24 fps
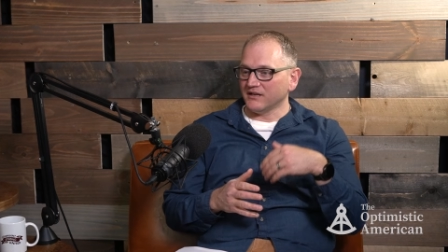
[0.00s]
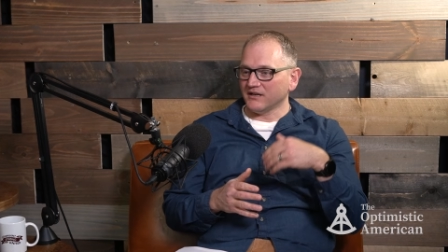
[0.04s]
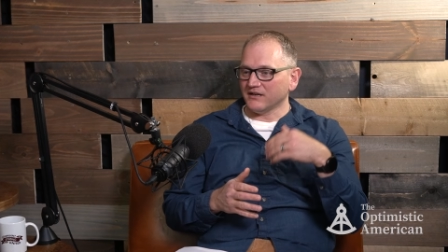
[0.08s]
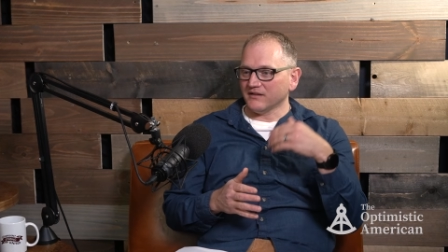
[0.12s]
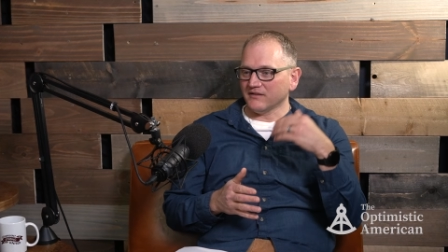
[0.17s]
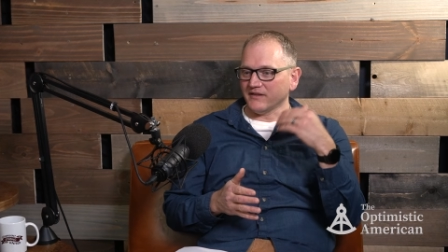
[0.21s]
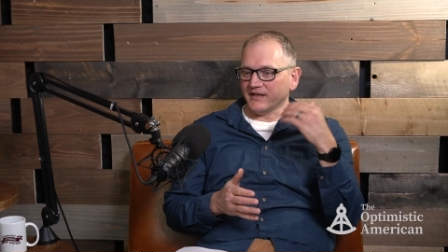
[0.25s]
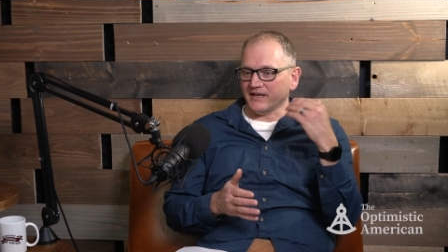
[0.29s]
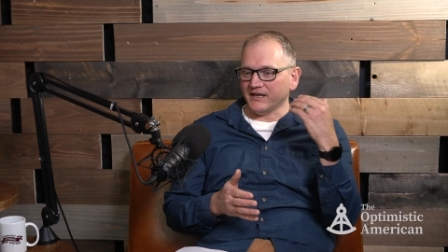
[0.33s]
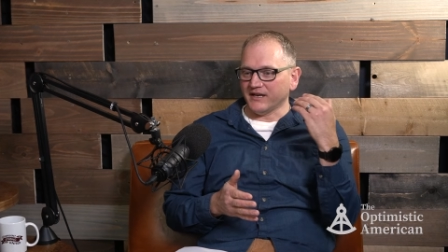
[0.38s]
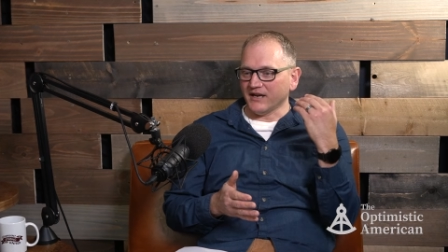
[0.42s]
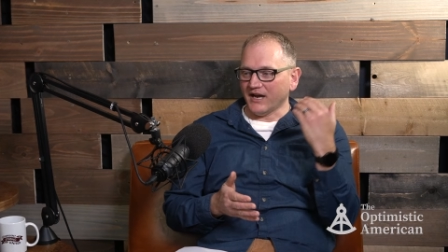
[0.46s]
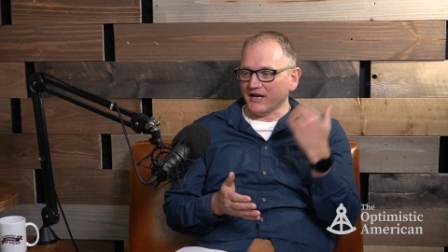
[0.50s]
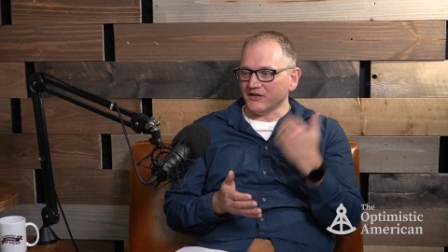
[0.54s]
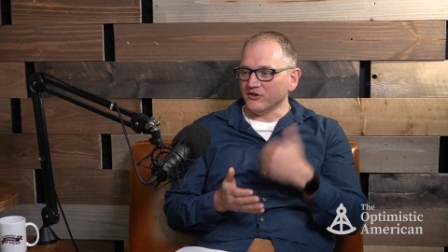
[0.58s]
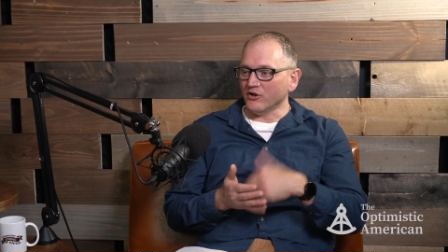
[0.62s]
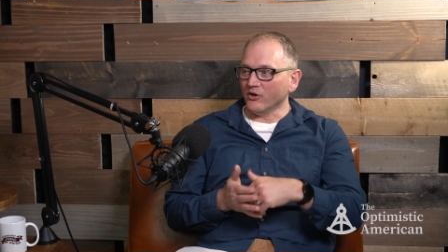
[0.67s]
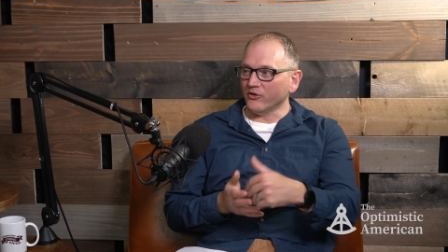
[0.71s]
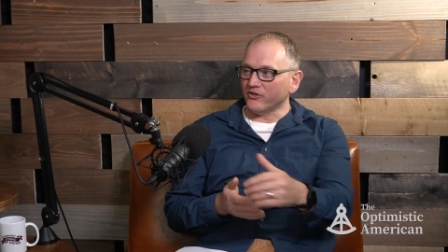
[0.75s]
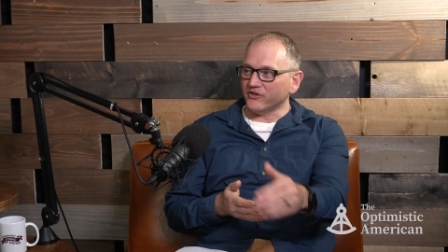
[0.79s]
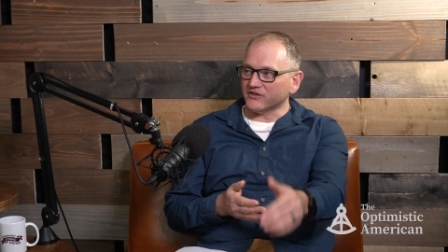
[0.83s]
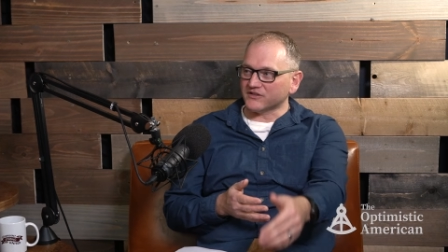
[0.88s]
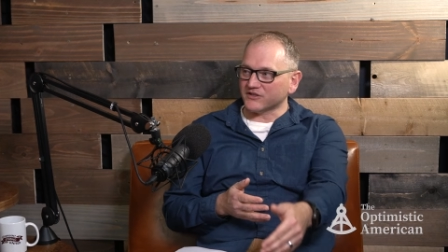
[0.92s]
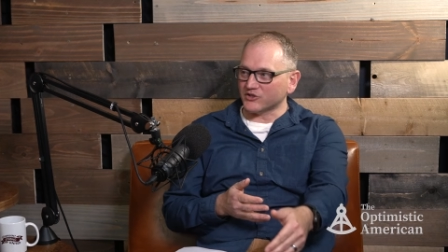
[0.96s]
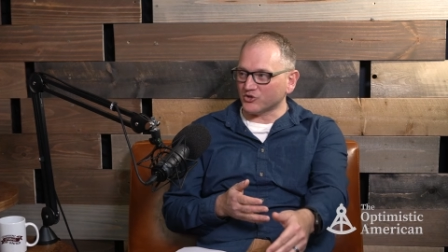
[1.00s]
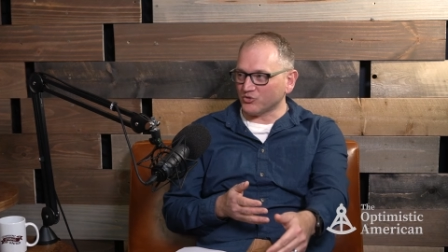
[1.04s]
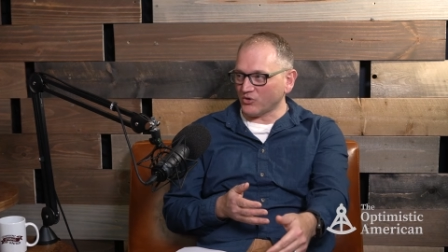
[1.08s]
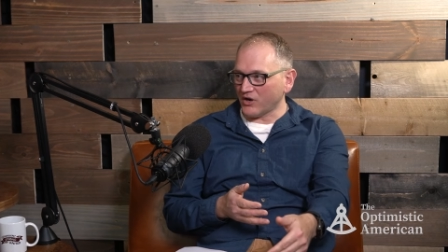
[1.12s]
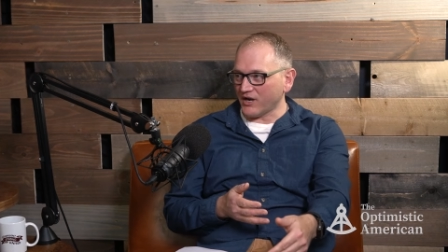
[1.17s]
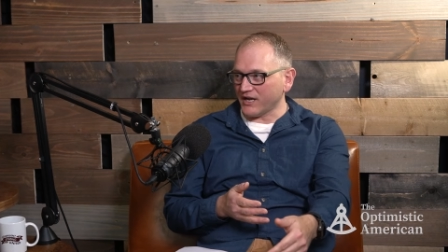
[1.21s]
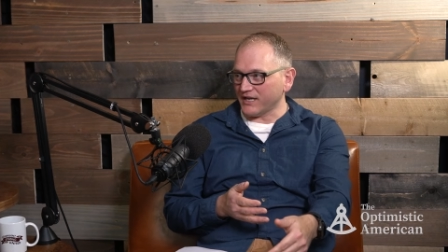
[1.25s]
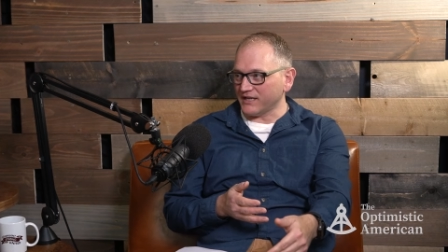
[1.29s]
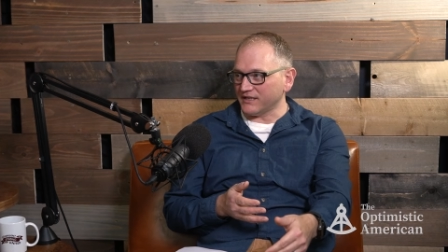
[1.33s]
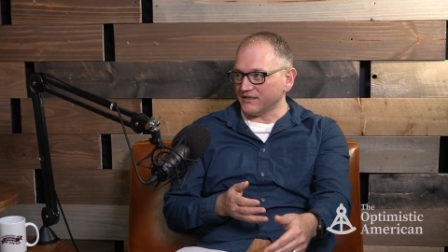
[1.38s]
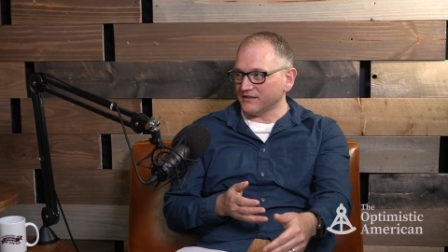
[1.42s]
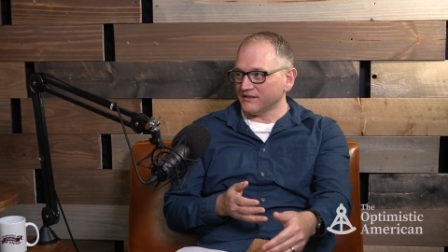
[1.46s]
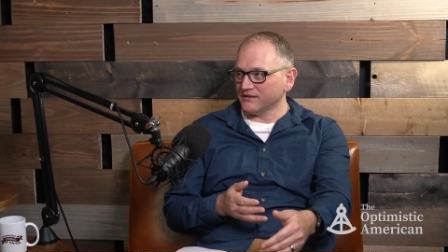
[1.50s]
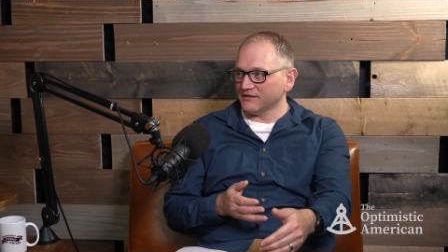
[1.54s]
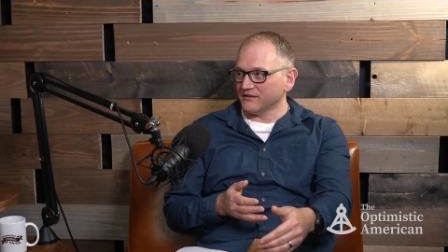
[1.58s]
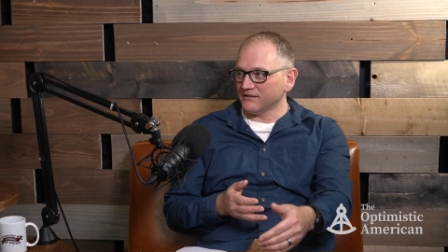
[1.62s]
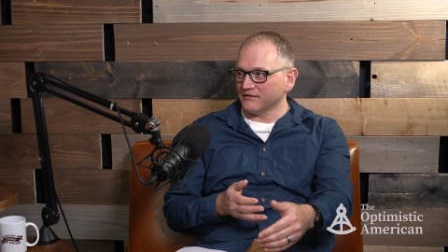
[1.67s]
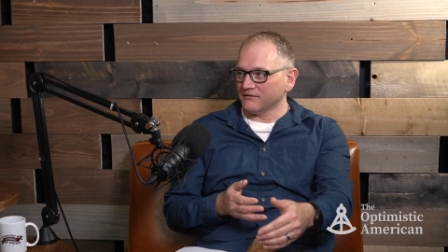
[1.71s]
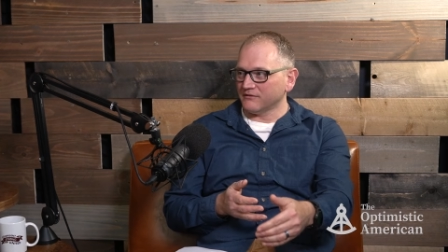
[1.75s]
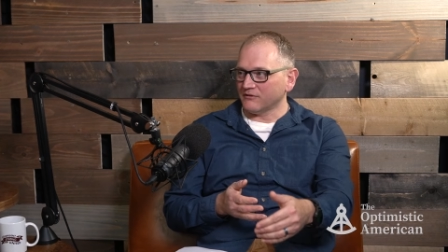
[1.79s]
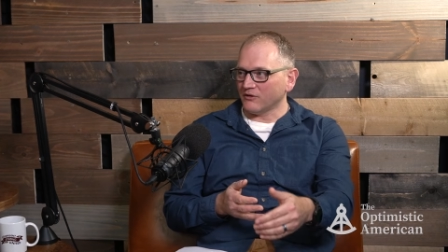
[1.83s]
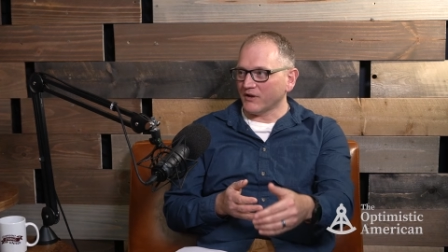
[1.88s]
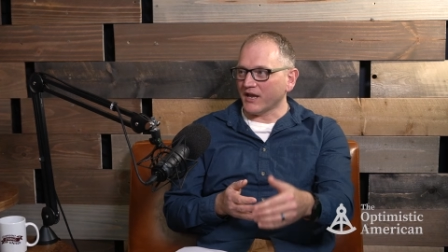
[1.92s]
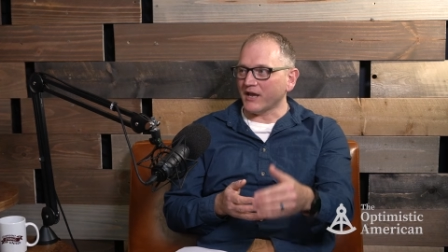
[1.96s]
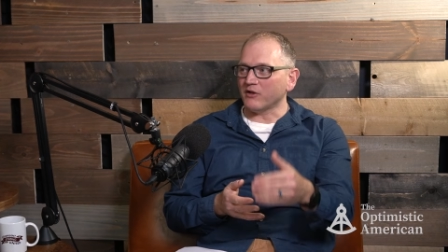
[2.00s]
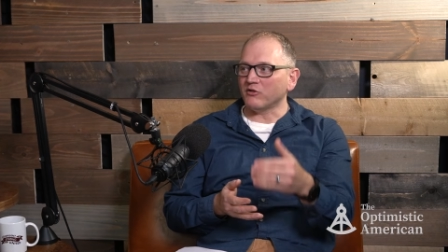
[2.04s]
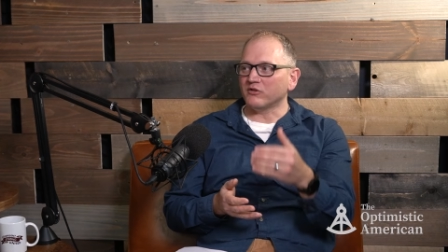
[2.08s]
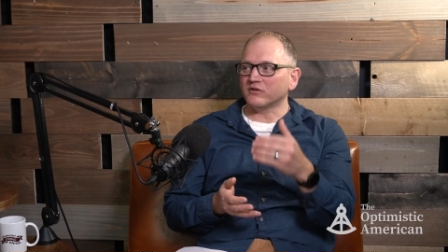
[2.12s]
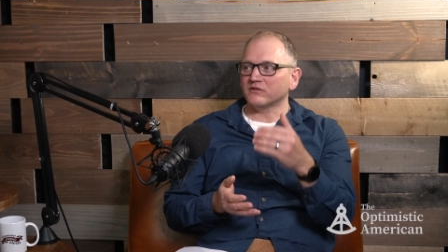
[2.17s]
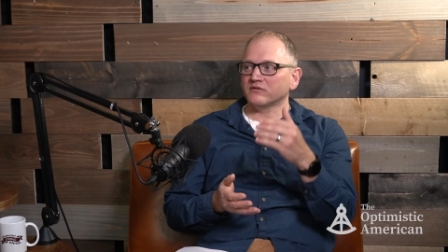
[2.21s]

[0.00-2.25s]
like i know this is right okay,